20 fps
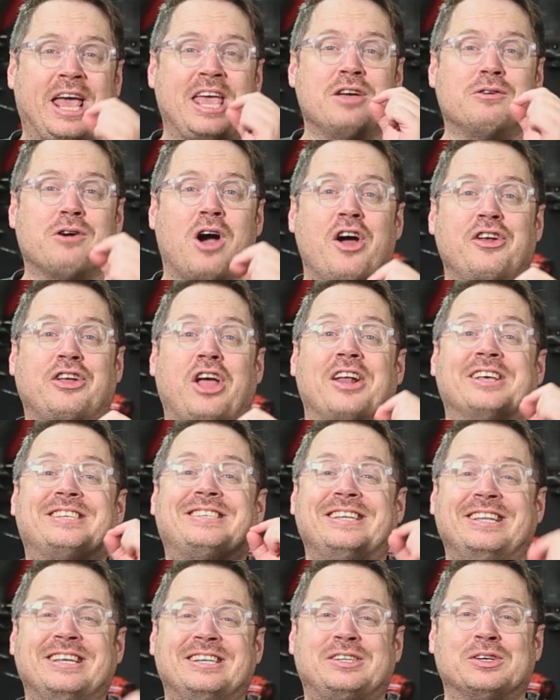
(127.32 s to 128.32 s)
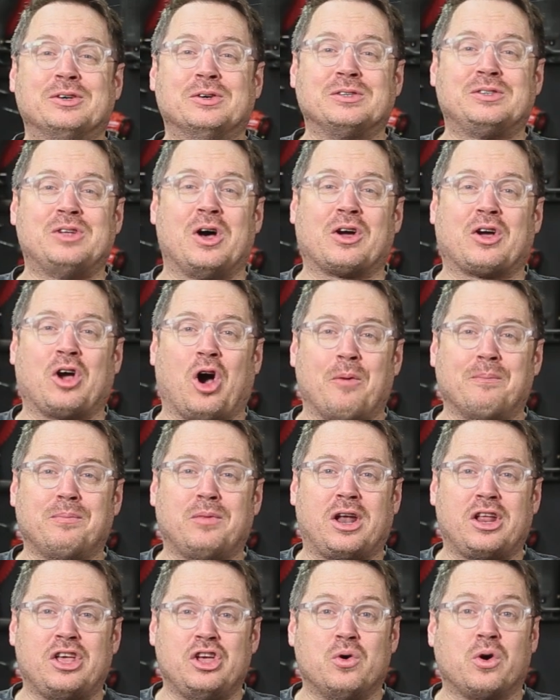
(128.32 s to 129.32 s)
to get your own, go to
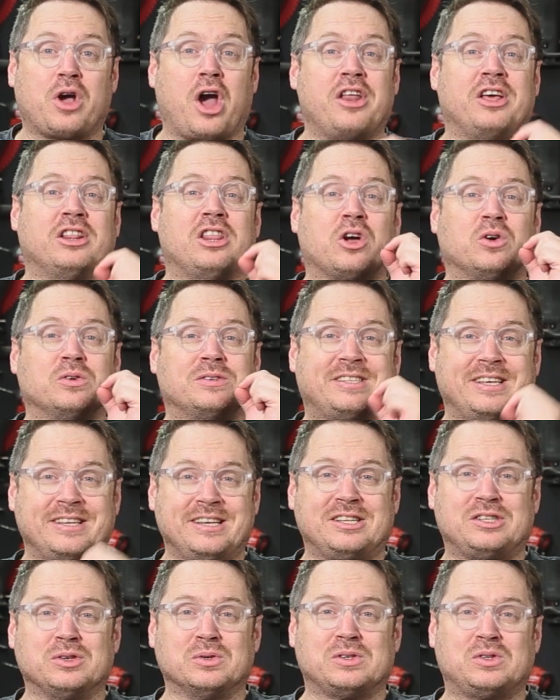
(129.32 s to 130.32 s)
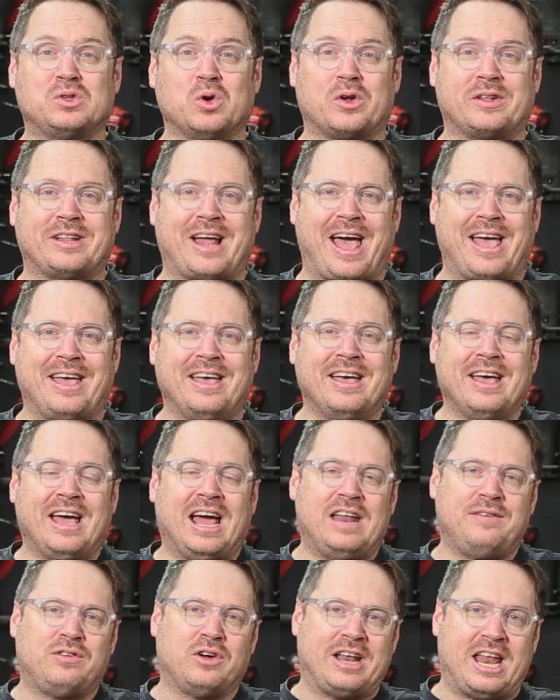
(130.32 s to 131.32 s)
sydneytools.com.au or go to your local Sydney Tools store today.
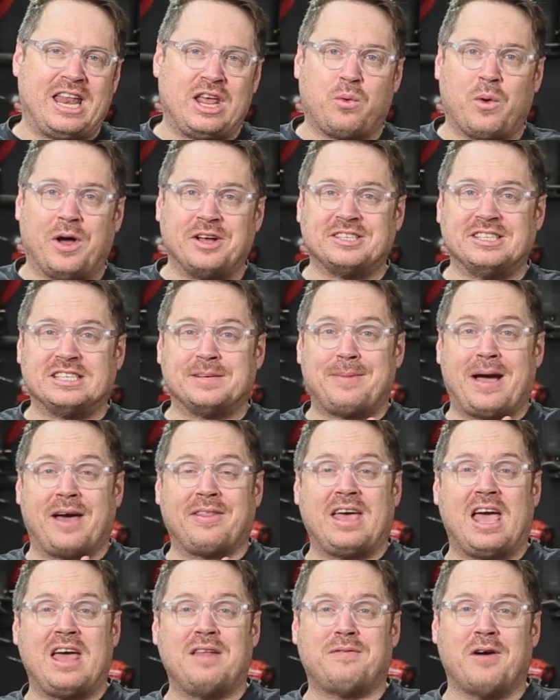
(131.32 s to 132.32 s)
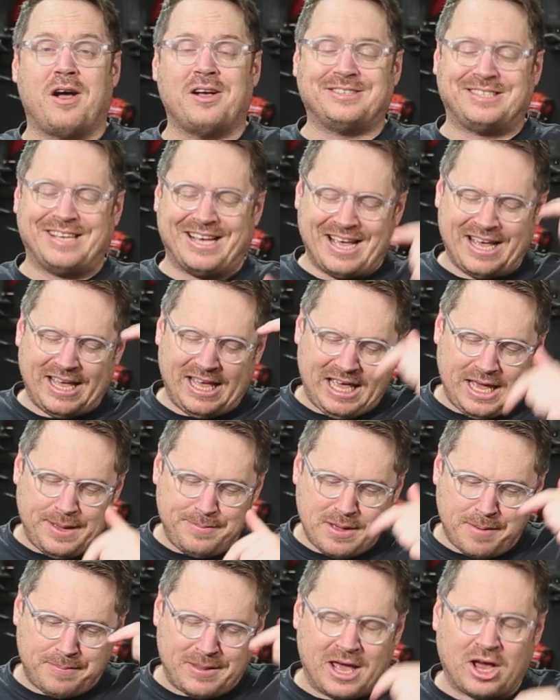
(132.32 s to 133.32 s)
If you've got any questions about the headphones, hit
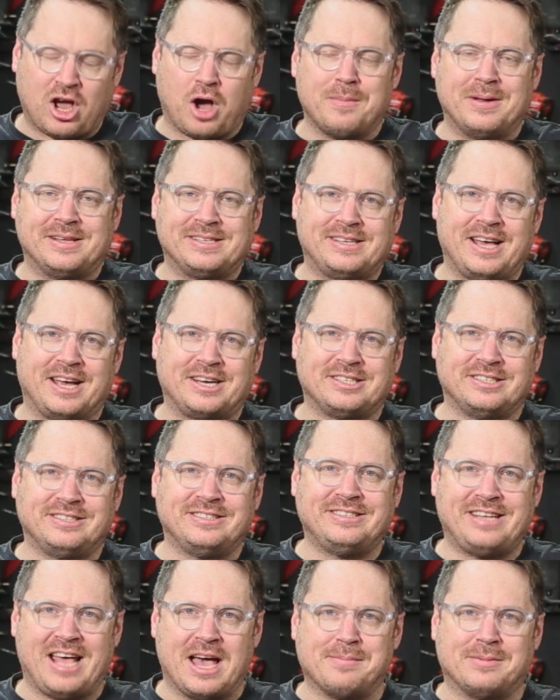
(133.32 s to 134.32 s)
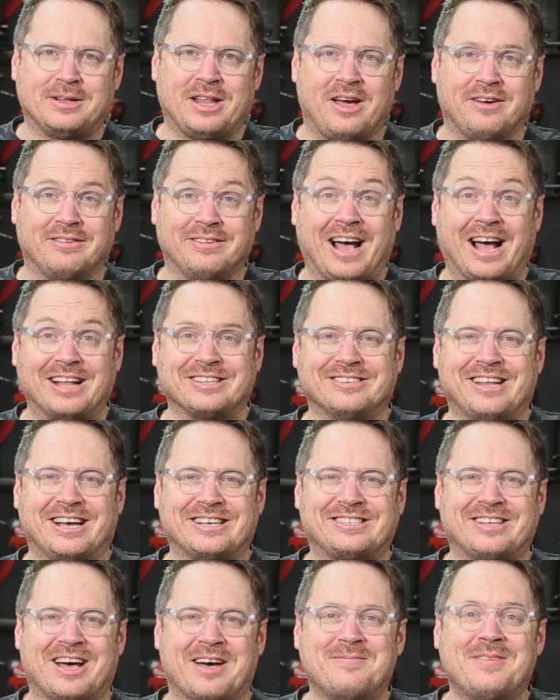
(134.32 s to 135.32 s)
me up in that comment section down below. Until
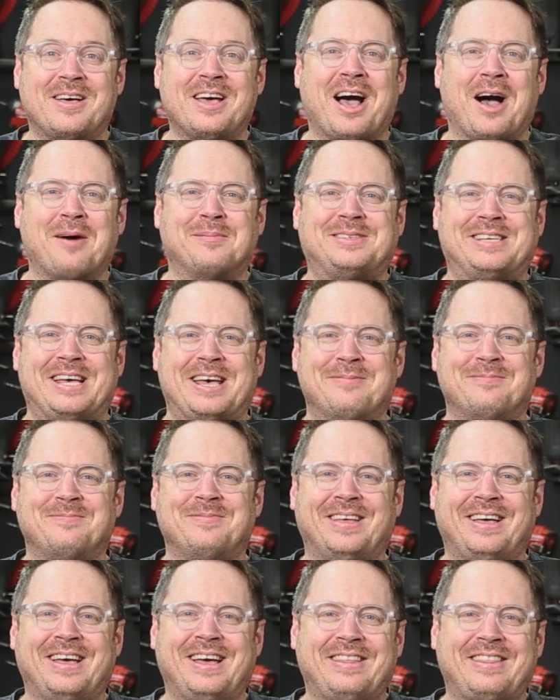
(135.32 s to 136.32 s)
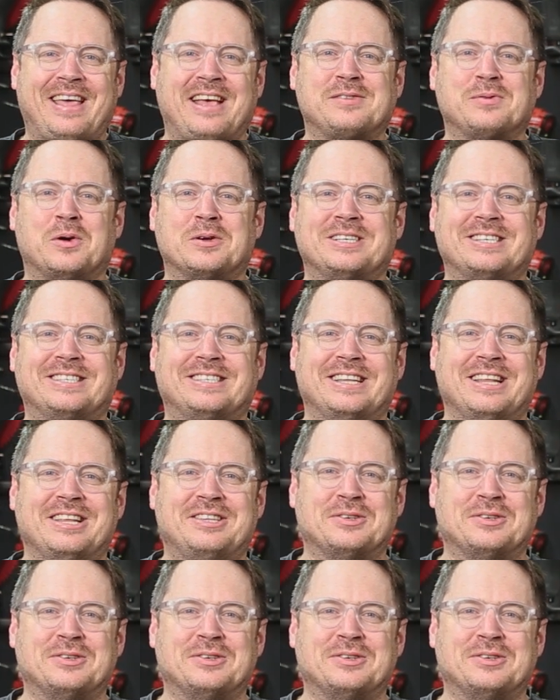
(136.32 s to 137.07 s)
next time, I'm Tim. Thanks for watching Sydney